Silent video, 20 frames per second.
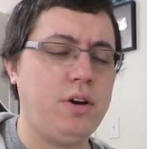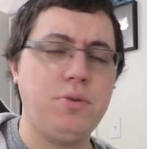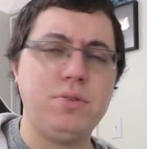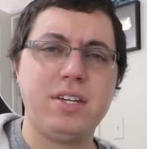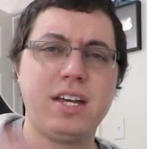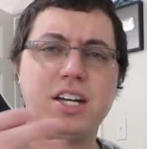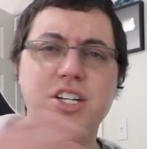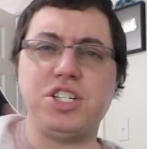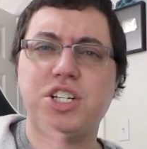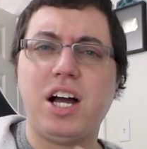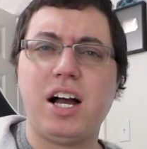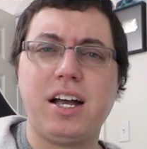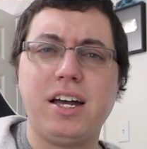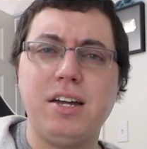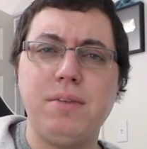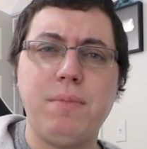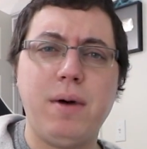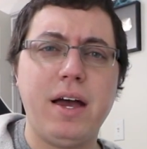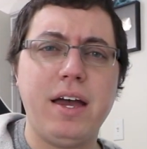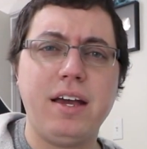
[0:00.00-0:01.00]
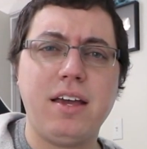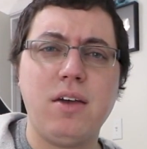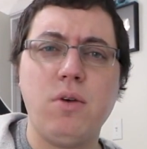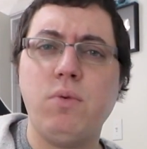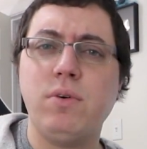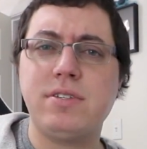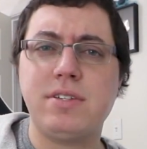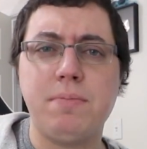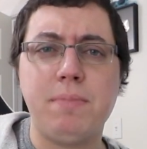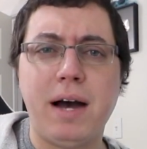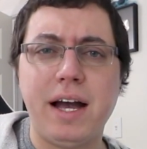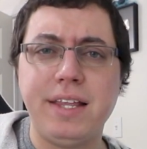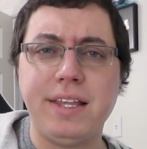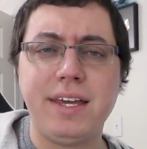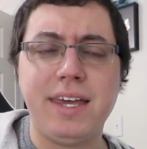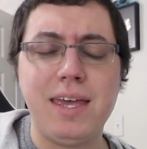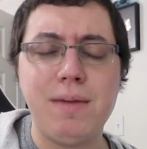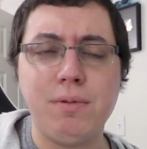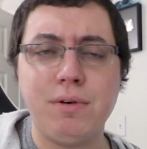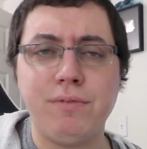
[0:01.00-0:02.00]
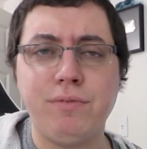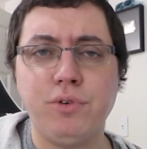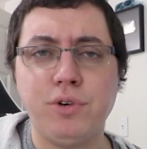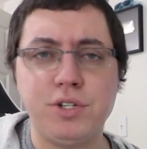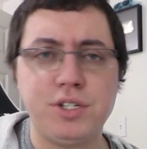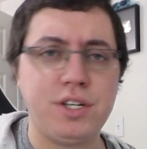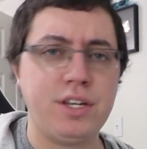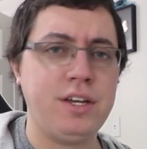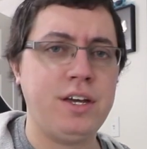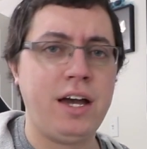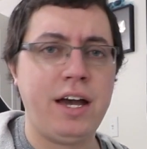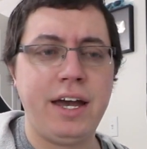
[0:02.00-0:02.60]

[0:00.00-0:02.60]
It was like a shotgun mic. It wasn't mine to keep, unfortunately.